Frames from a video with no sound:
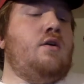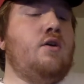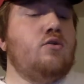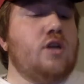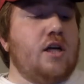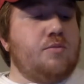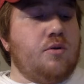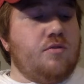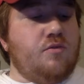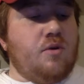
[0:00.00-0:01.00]
Those guys put
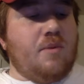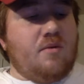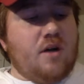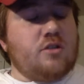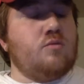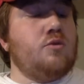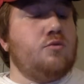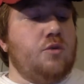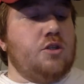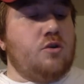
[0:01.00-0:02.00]
on the forty man roster were
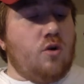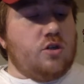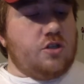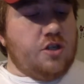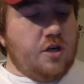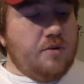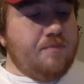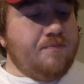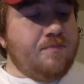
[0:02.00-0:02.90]
Luis Garcia,